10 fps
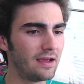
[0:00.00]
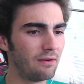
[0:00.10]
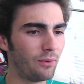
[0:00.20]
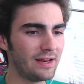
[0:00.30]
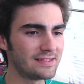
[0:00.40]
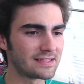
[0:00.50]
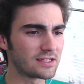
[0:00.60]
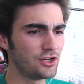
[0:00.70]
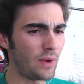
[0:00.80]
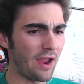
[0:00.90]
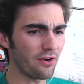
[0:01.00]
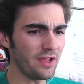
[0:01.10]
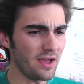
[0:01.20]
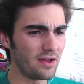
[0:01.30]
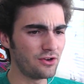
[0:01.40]
What is this, a new
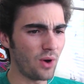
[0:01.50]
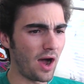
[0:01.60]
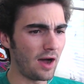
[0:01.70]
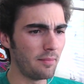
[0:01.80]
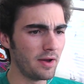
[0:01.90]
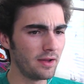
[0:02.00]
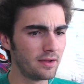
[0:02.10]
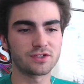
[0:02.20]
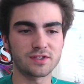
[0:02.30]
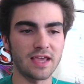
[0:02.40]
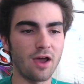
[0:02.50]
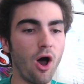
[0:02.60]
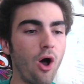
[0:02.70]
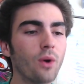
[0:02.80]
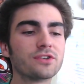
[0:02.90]
area? A new hub? say,
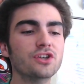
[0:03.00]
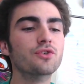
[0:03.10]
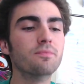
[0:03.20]
oh, it's a new